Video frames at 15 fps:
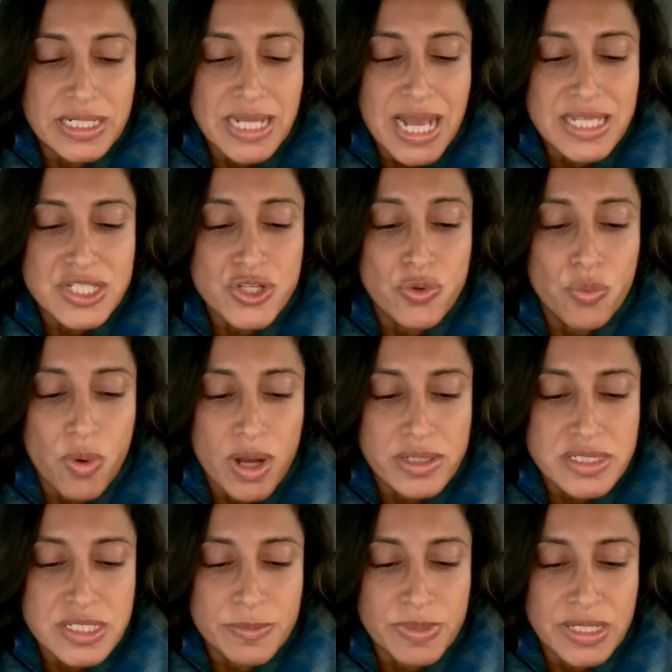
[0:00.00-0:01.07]
as you want
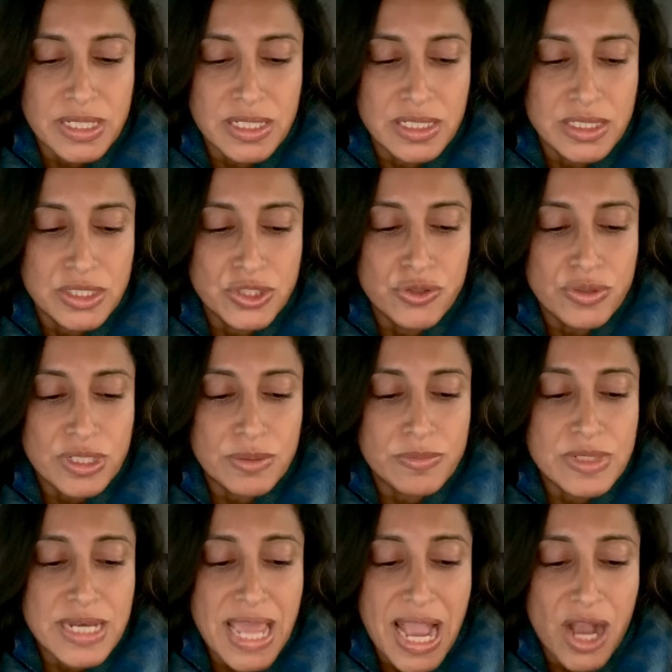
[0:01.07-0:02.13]
to be. You
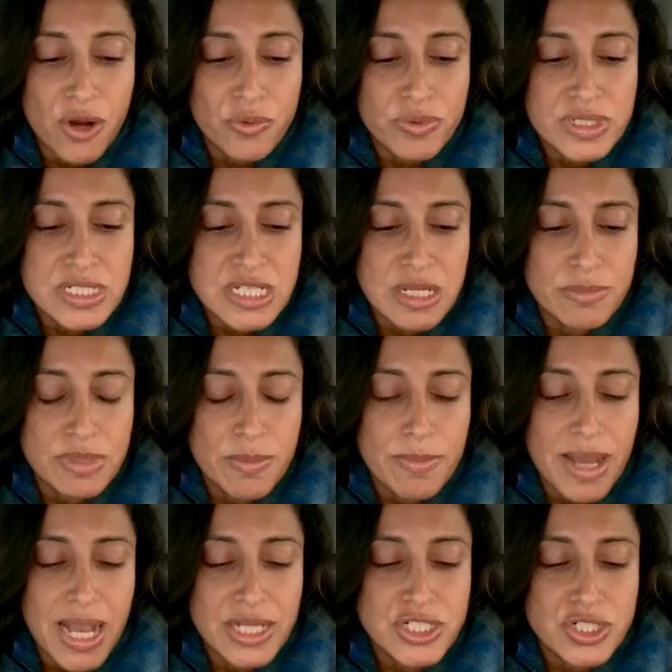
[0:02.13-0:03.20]
can now redeem the
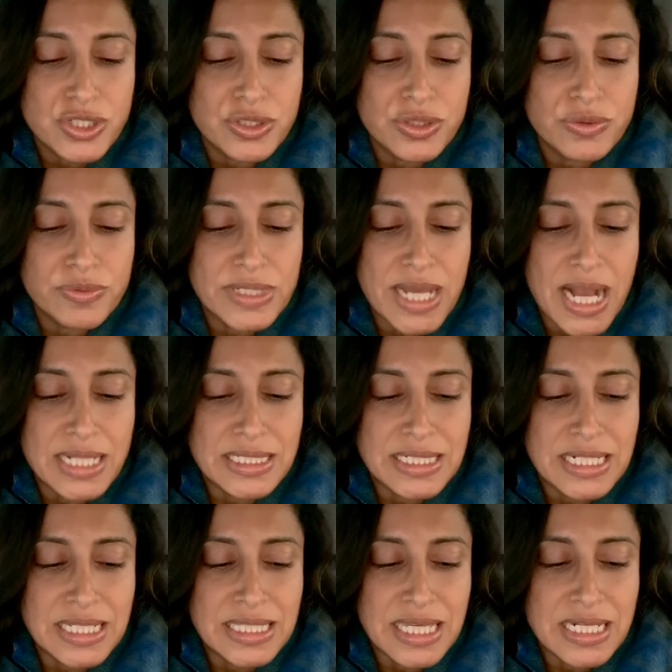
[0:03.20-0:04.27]
magical
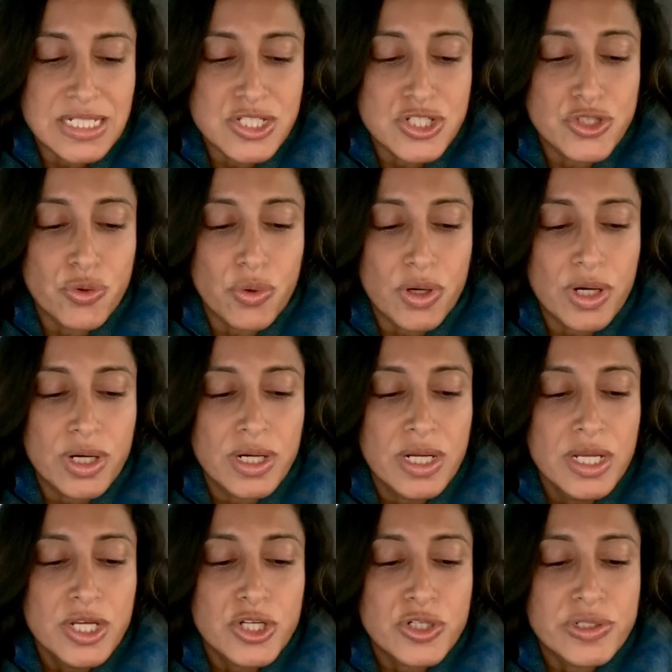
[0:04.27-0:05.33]
reality that is your
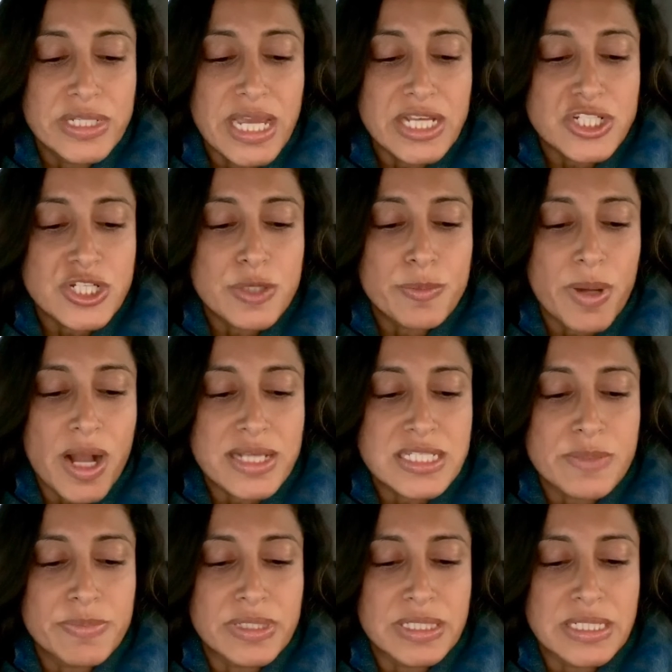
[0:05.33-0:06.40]
creation
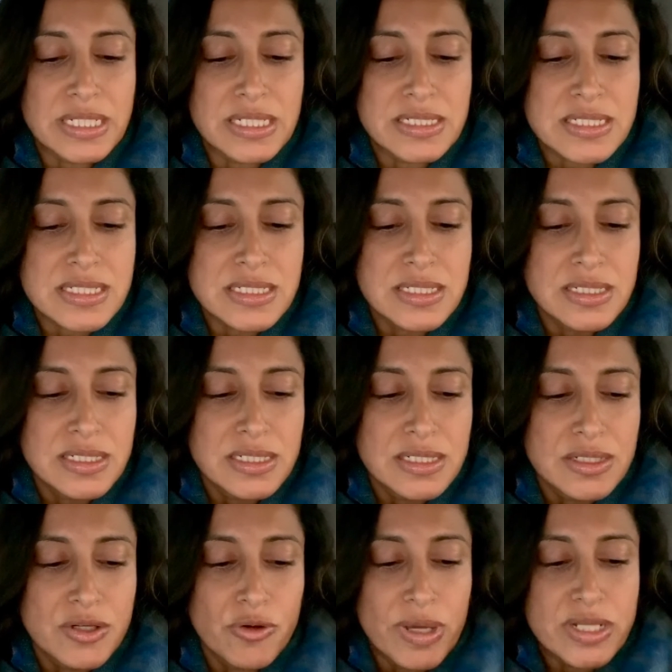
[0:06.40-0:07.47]
possibilities.
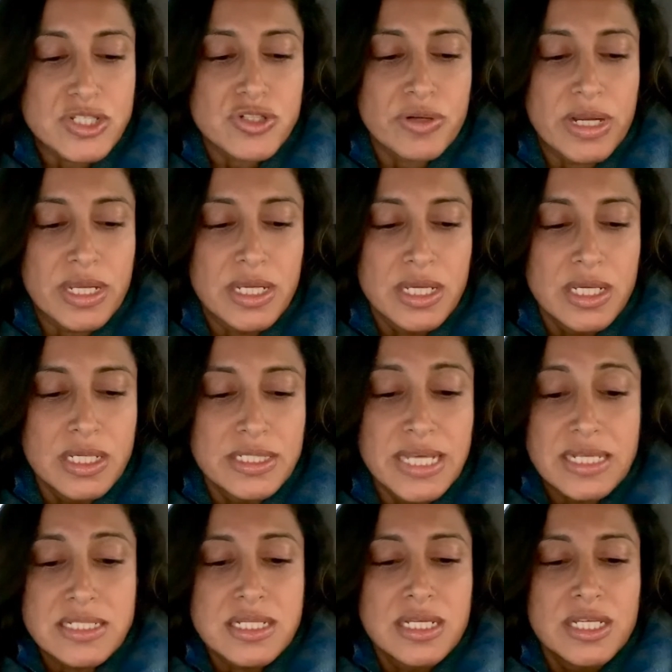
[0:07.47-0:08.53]
Oh, wait, sorry.
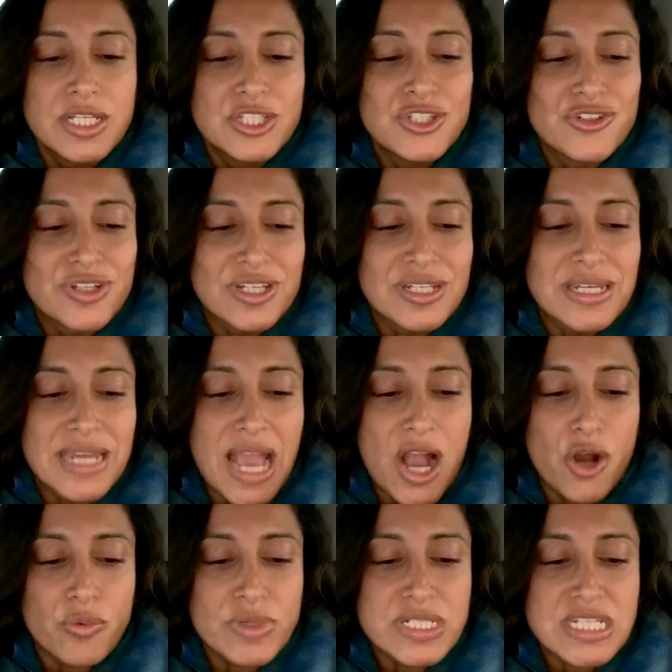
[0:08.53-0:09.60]
Yes. You can
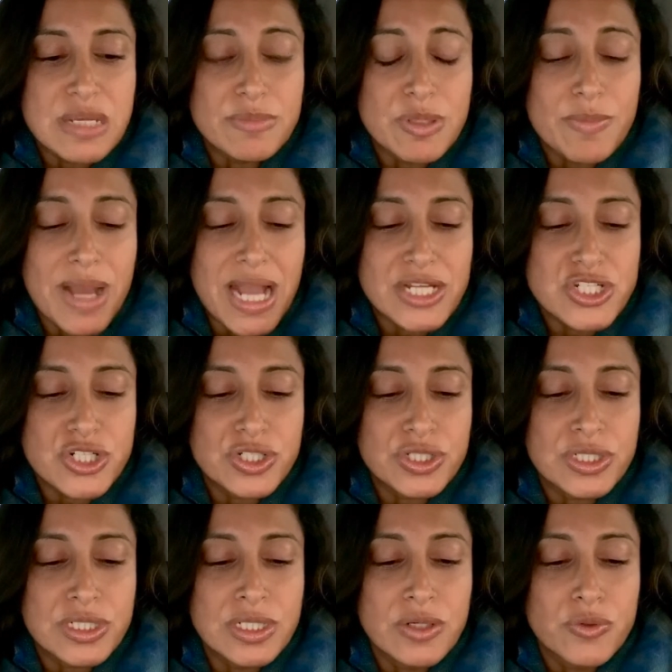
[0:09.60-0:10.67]
now redeem the
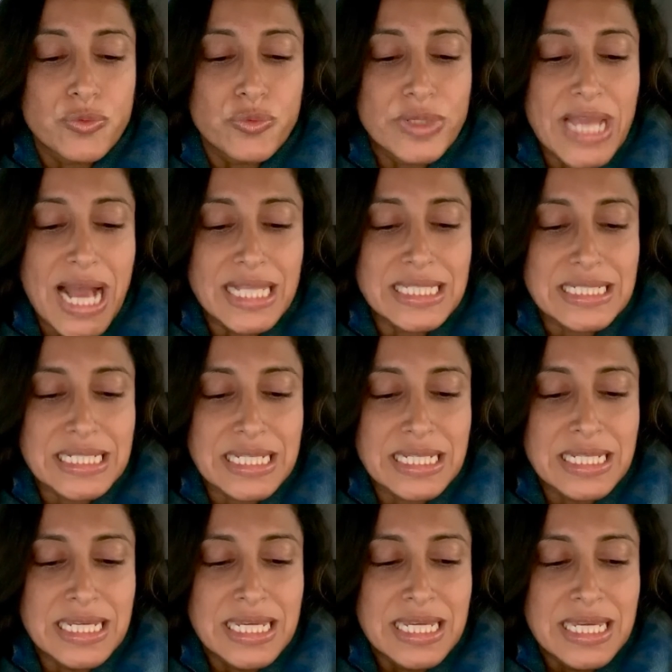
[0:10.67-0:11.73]
magical reality
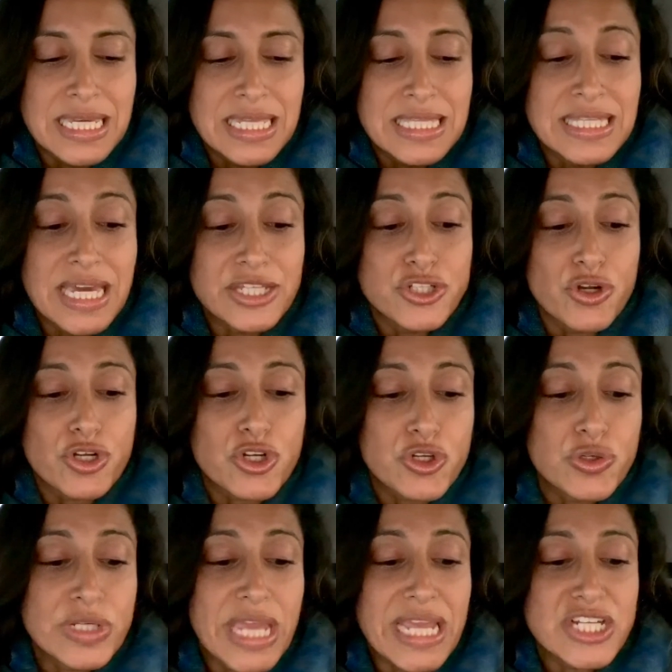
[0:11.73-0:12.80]
that your
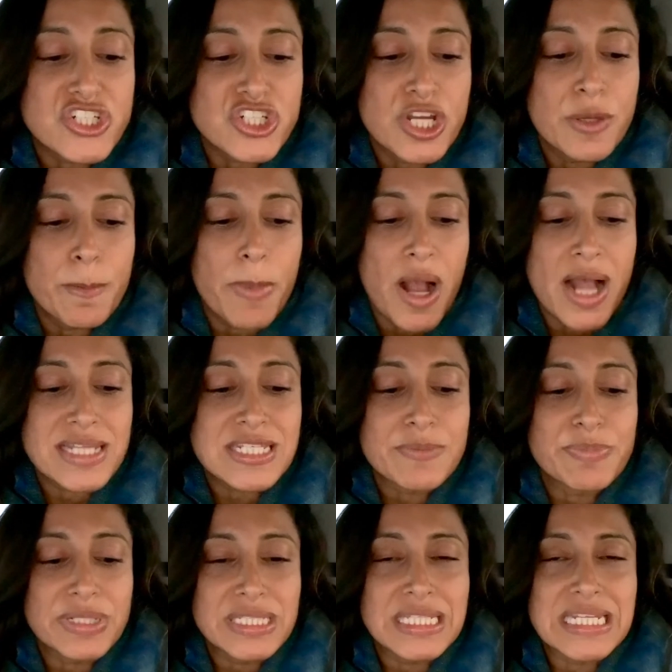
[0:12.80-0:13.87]
creation
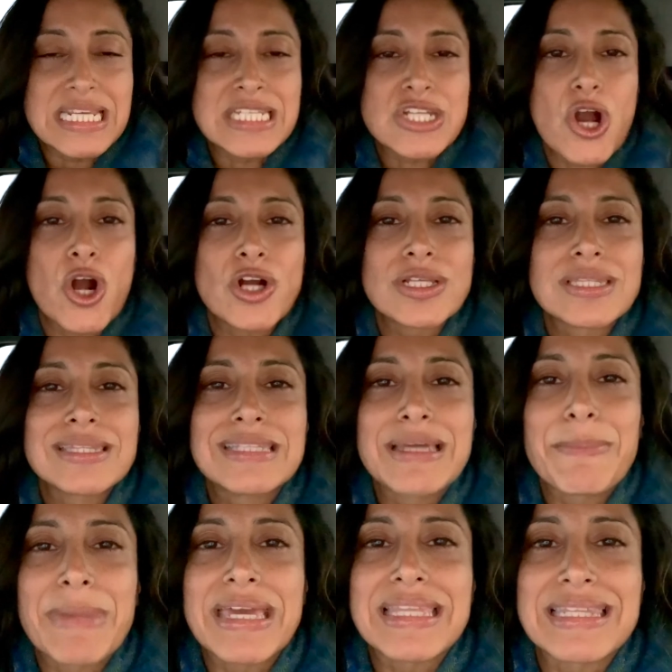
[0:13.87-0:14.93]
possibilities are
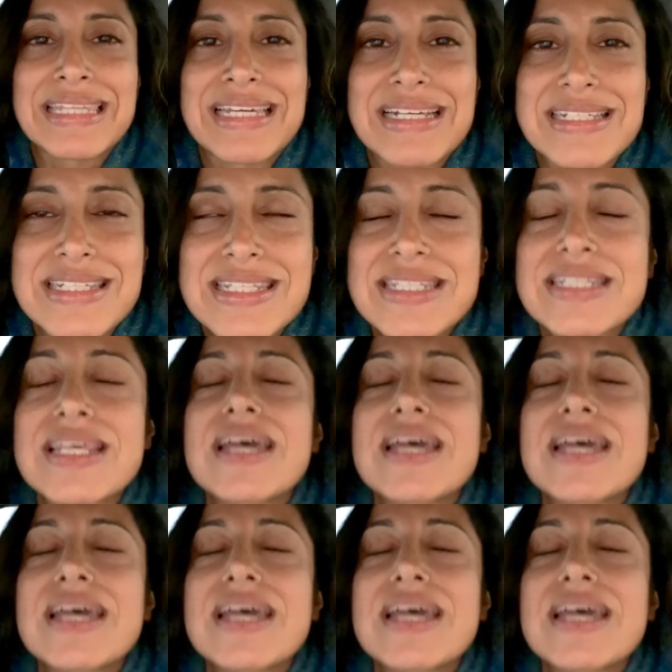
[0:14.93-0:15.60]
limitless.